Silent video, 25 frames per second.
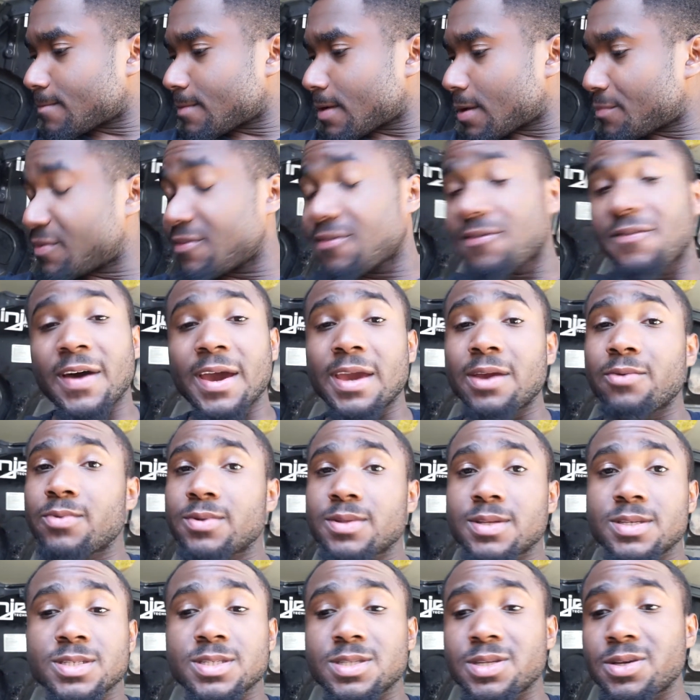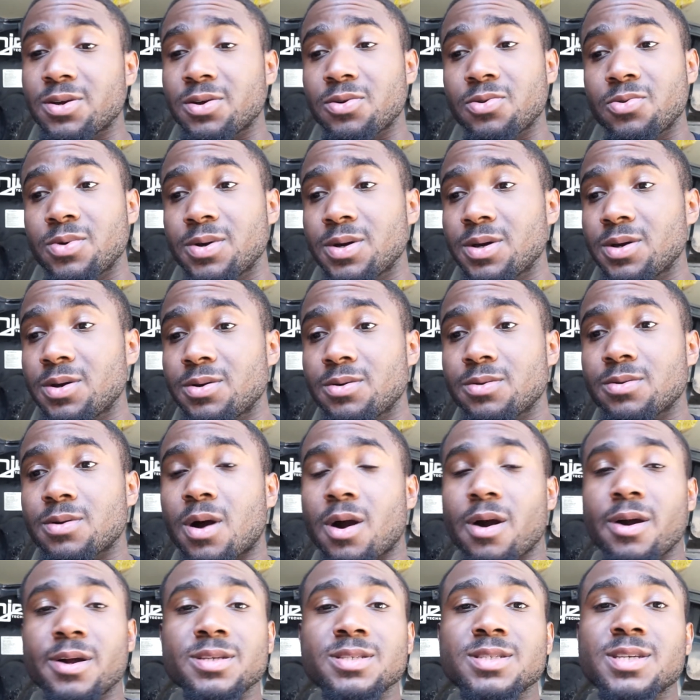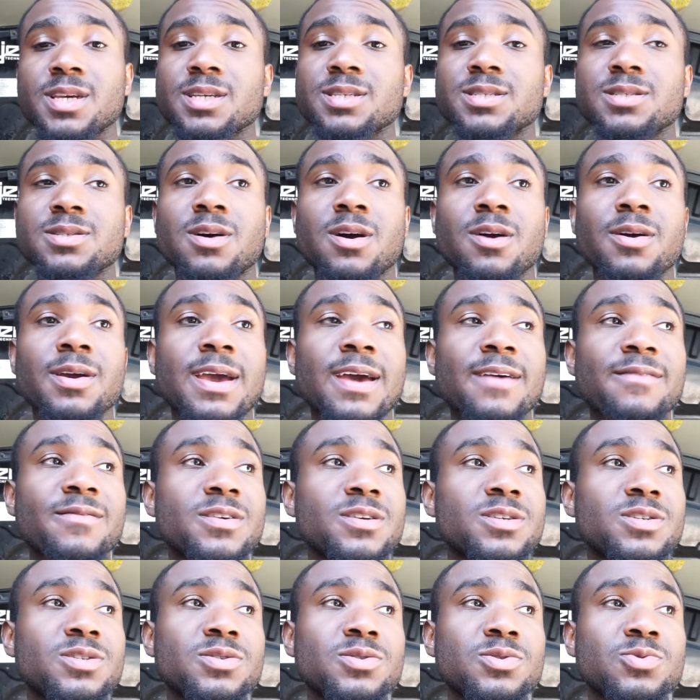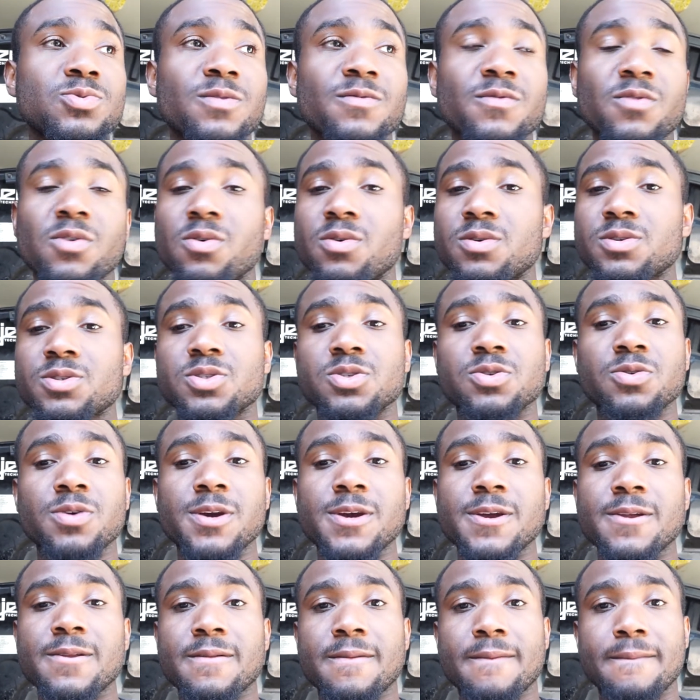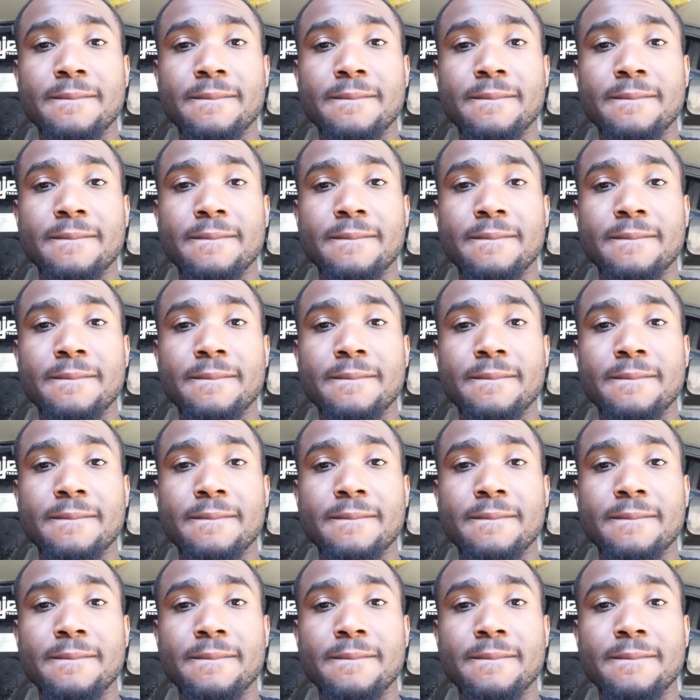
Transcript: be fighting with the steering wheel. RSXs already have issues with going straight.